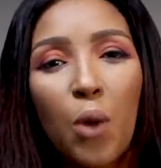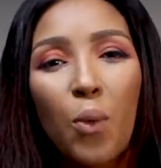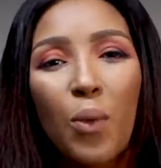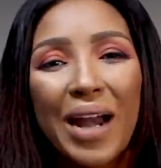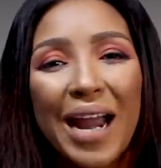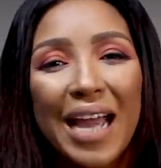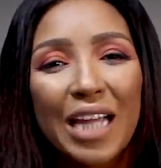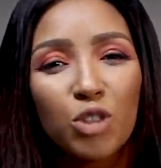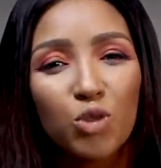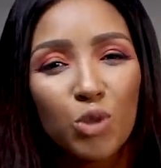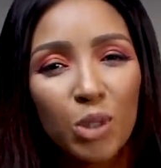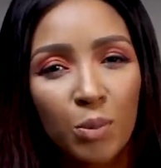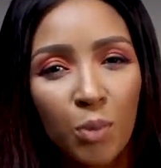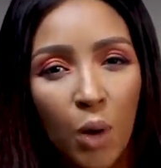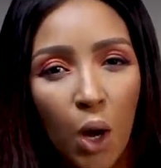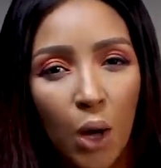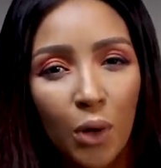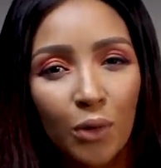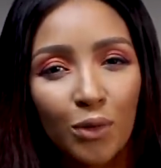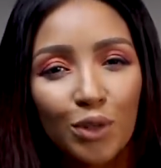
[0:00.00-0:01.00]
What I
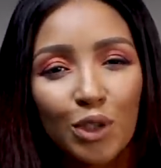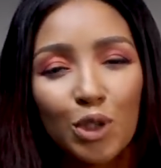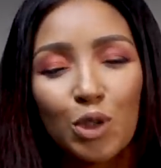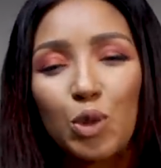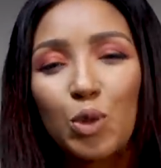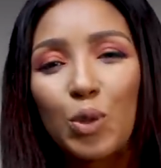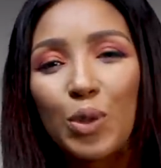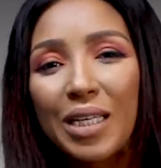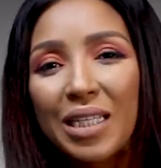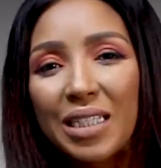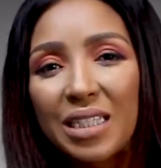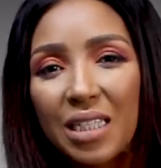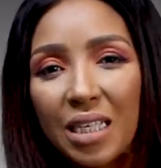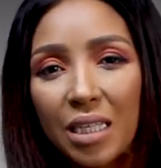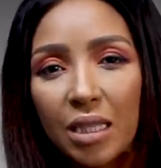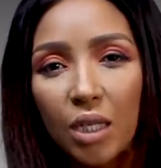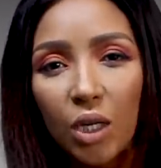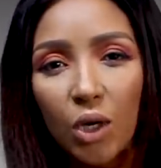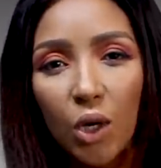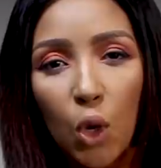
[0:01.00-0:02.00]
dream of is you
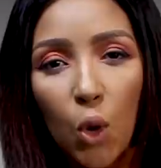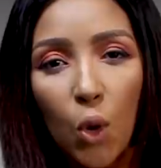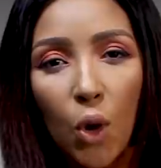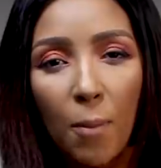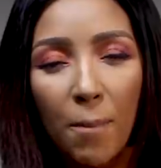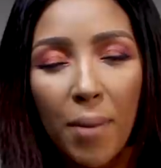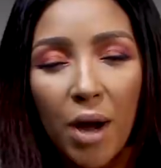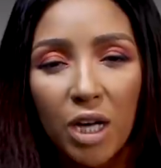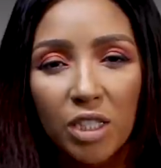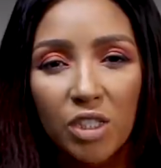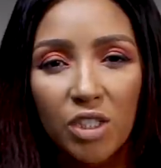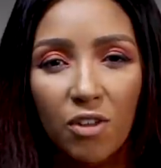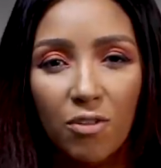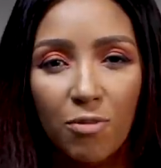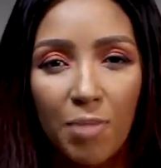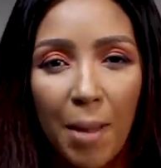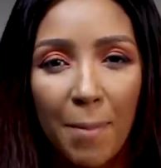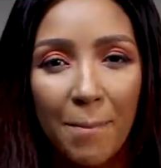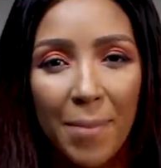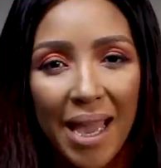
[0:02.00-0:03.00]
kissing the lower part of
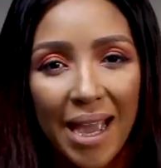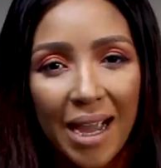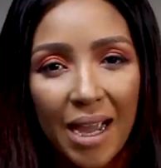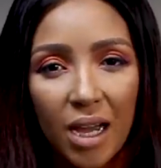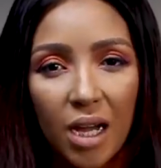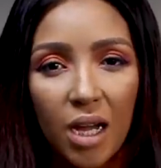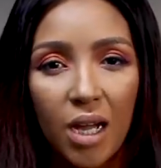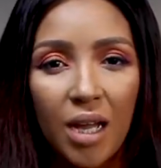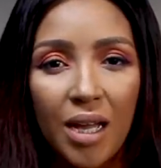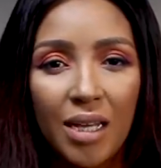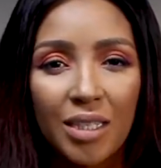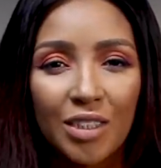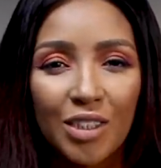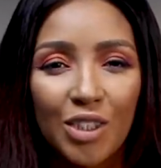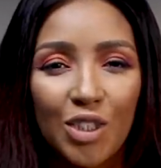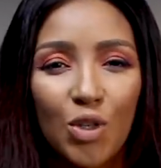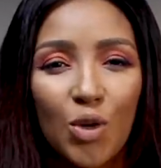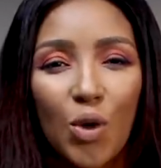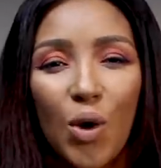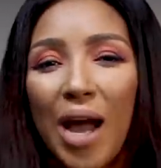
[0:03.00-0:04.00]
my back.
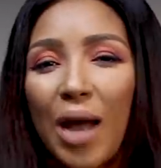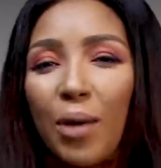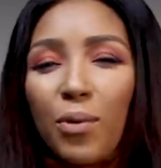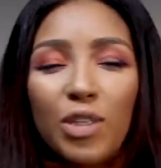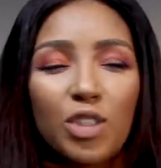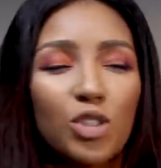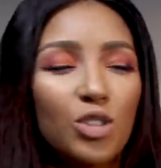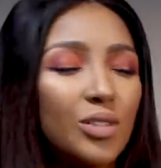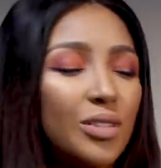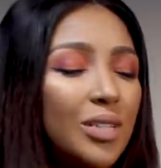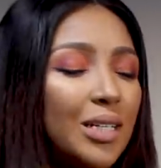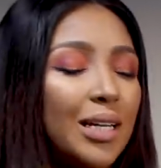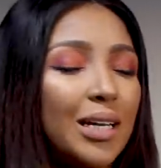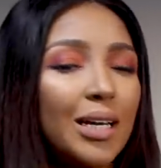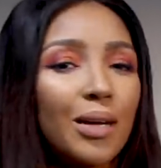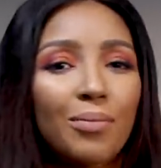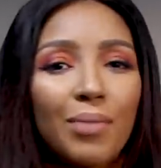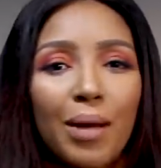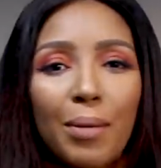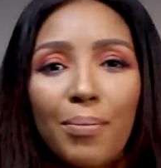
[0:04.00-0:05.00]
You know, I want you to
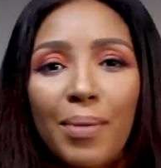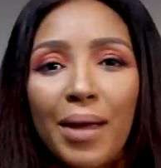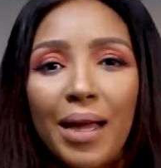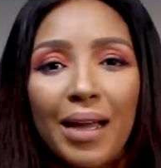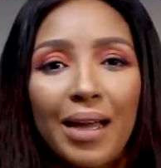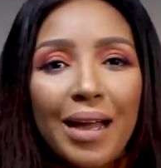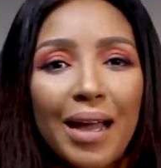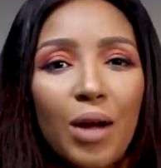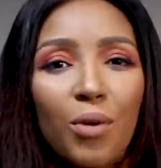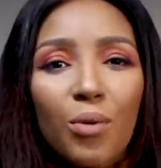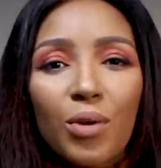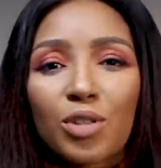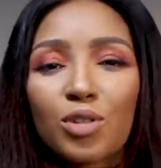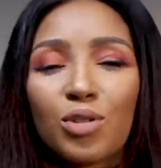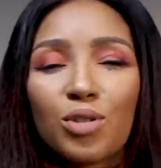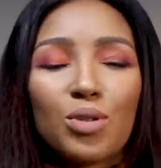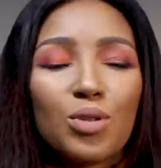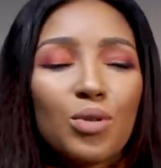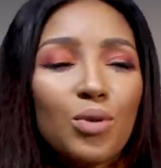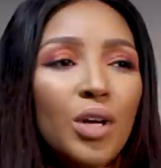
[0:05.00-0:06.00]
lick my back. I want
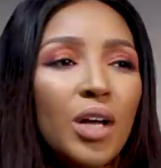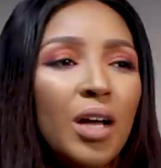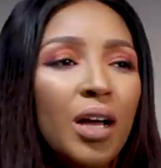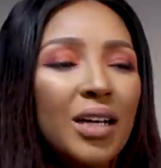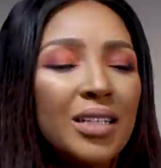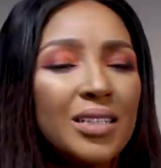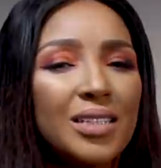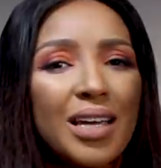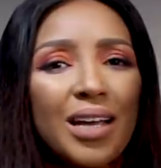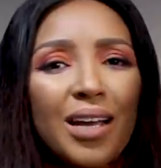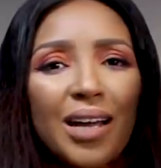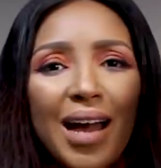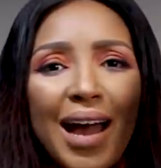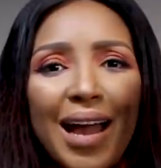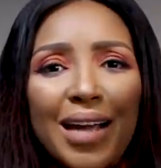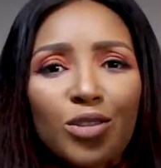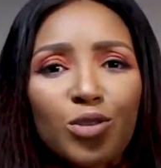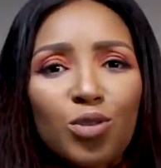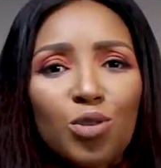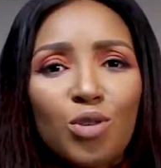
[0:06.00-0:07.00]
you to take an
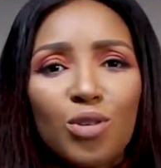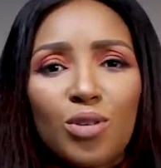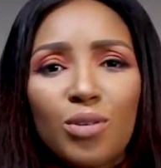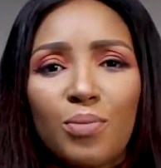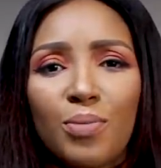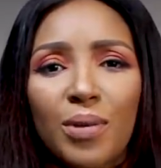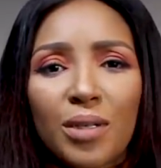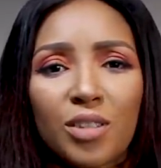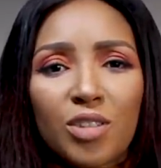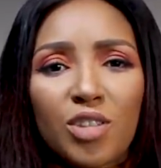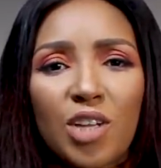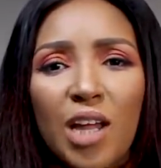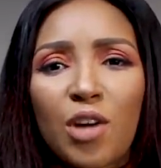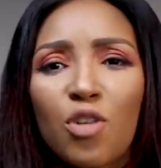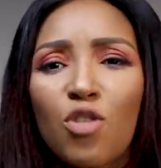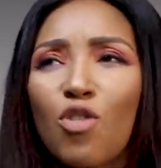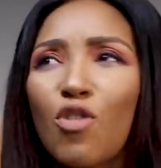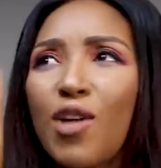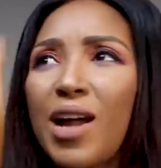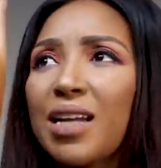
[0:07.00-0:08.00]
ice cube
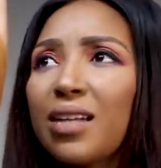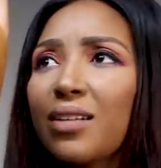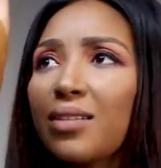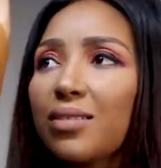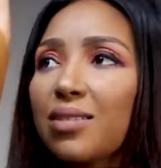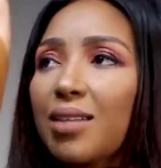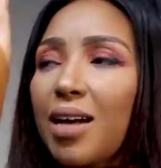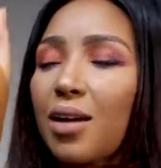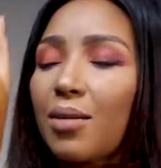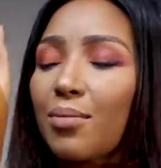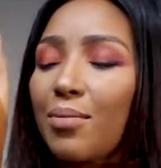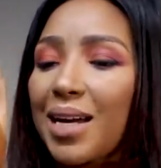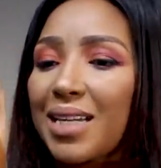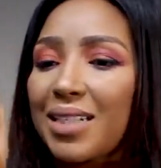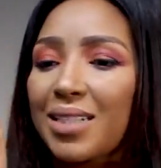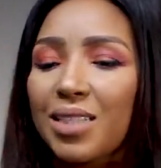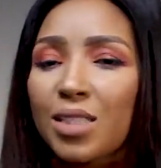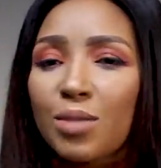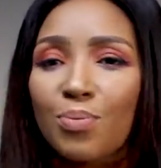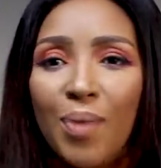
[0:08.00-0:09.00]
and run it down my
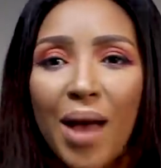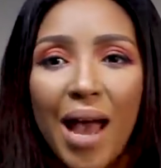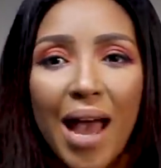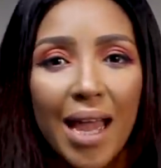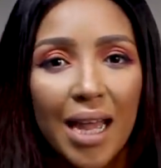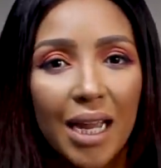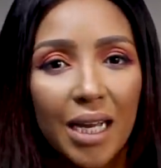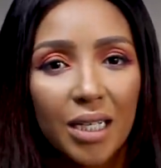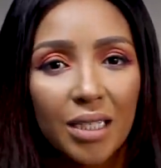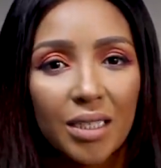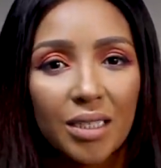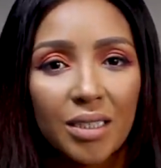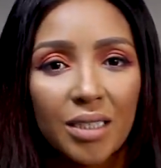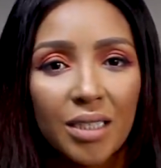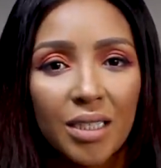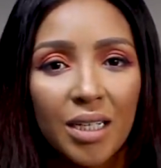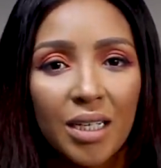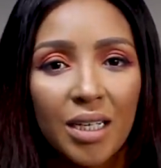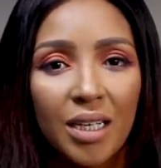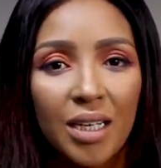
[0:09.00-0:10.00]
spine.
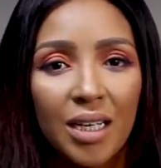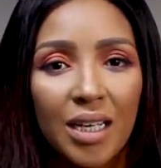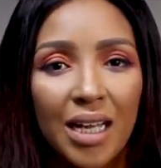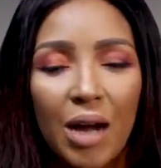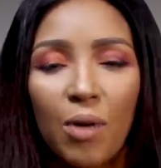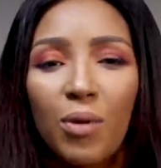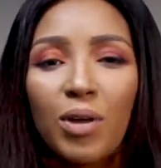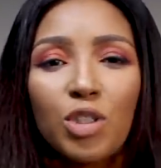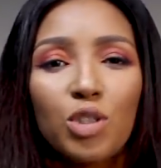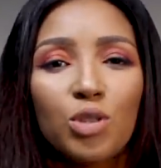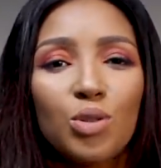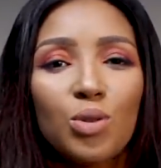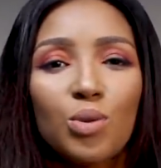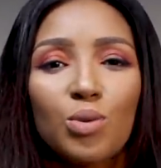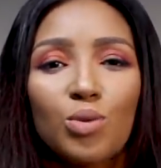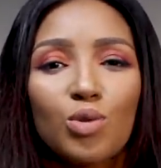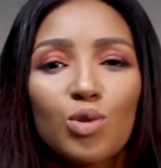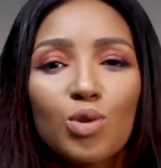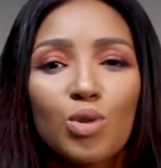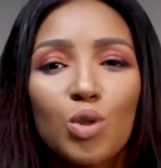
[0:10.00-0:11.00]
I want you
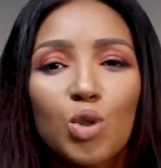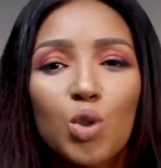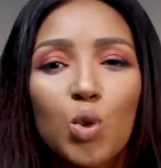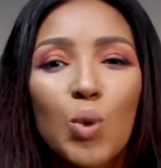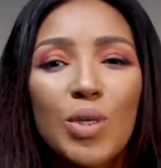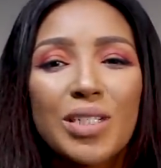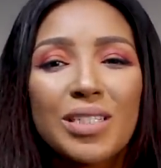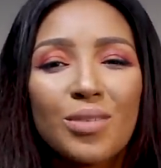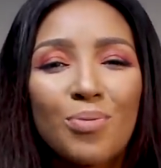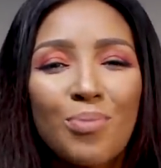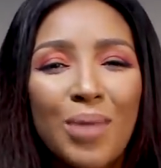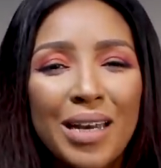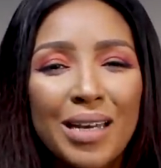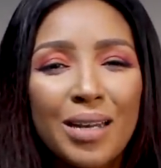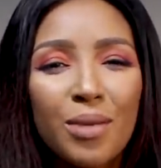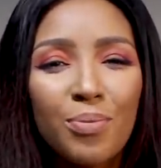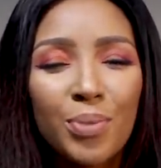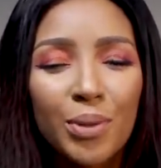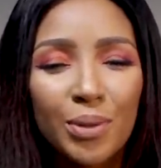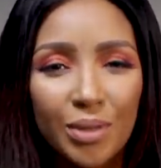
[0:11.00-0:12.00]
to twist my
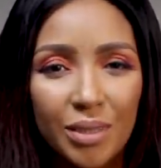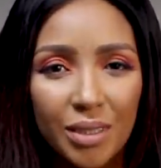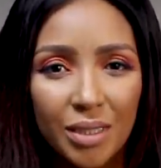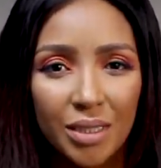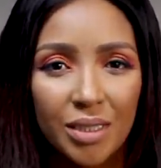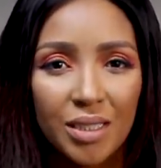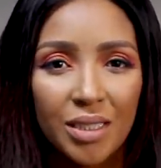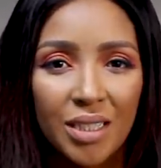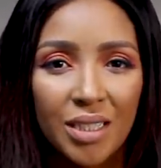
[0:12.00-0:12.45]
nipples.